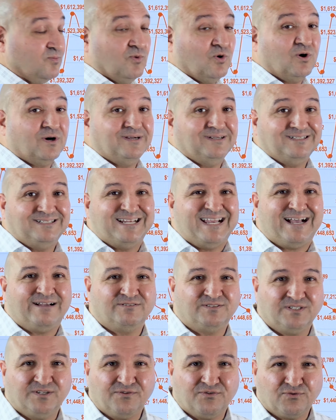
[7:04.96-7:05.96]
more
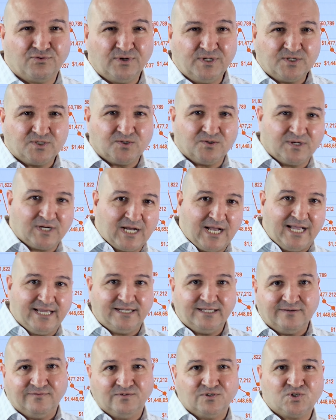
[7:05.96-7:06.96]
down to three, so it
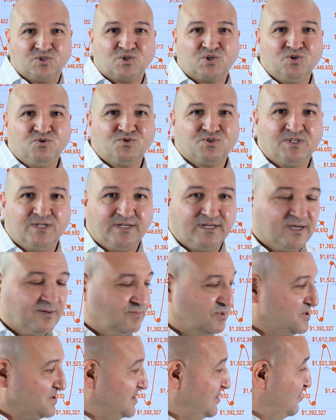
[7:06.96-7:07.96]
kind of skews the
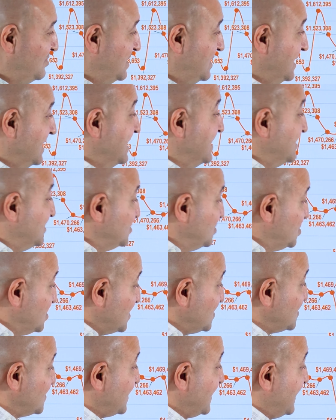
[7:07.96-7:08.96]
numbers a bit.
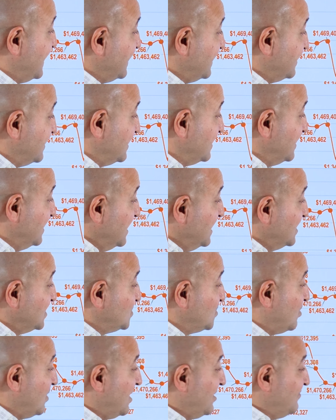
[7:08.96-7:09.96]
Just like the
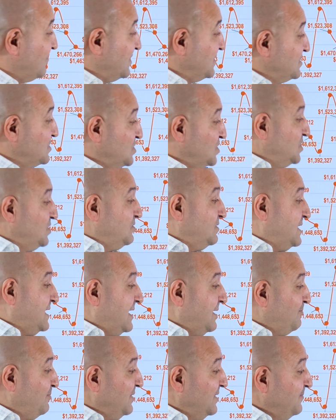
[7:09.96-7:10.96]
12 are skewed
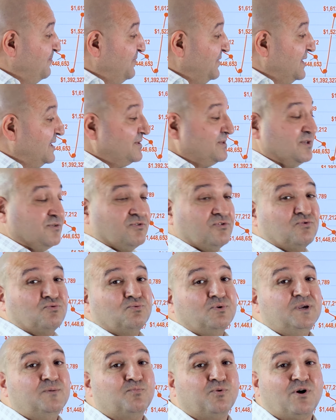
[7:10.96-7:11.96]
up, the
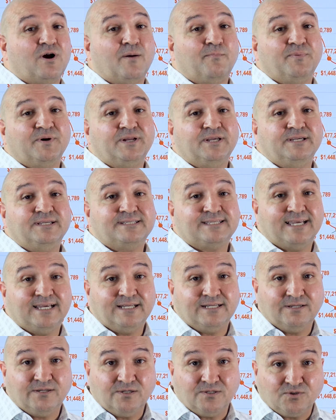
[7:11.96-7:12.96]
three properties
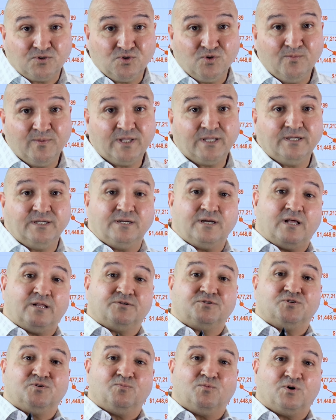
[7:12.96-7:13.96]
at $2 million
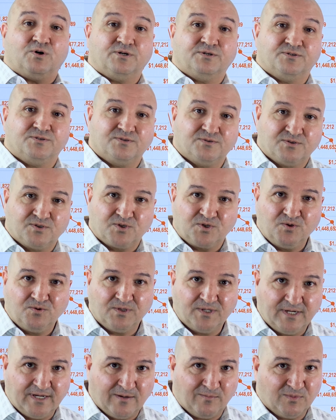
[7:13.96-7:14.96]
or more skew
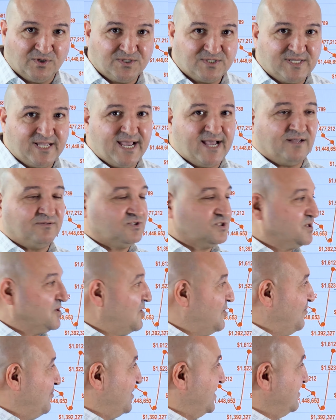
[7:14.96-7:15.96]
the numbers down.
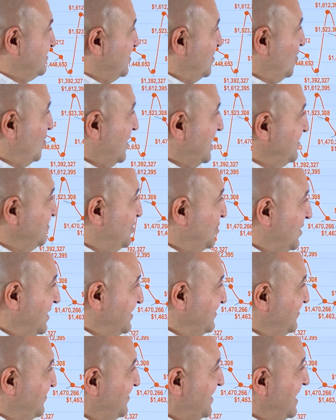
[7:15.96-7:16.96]
So, but
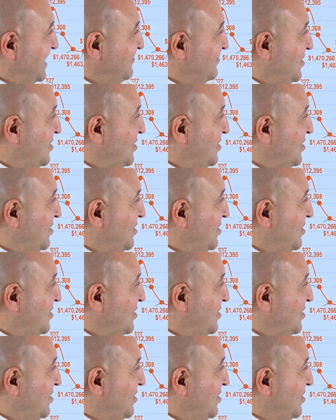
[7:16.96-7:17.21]
1.5